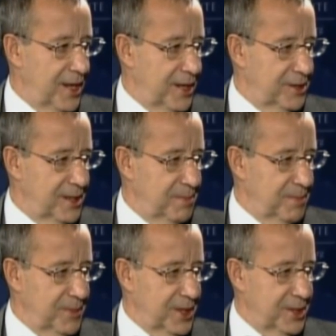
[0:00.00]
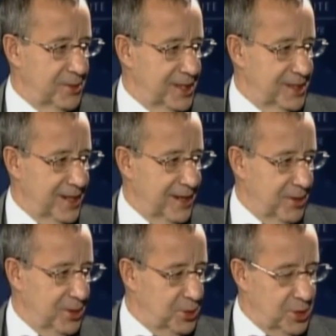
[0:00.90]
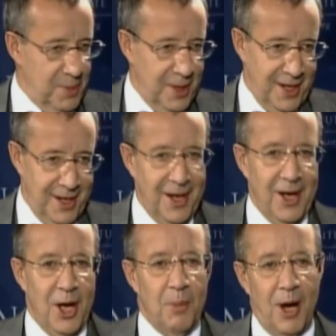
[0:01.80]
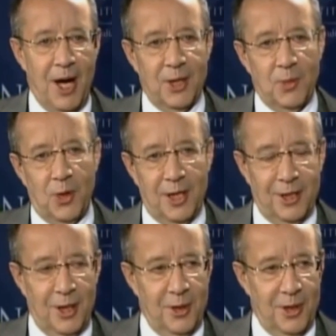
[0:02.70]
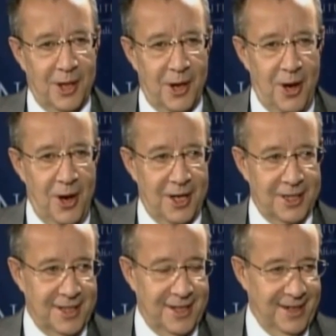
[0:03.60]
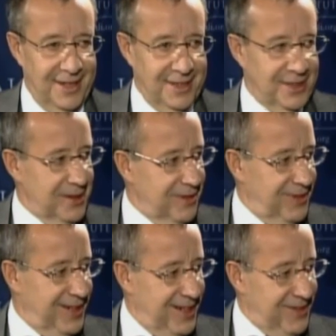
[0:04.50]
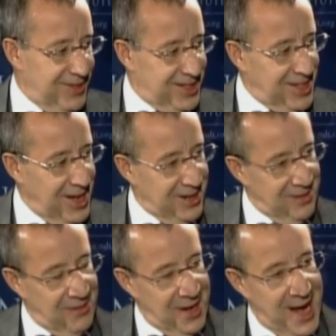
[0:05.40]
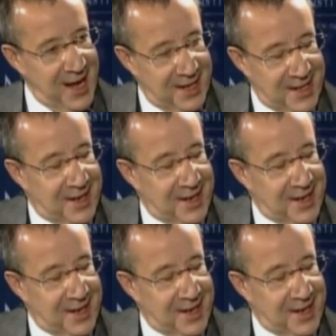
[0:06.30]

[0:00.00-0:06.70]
that. Some countries that used to be behind the wall no longer are suddenly sort of have decided to forget,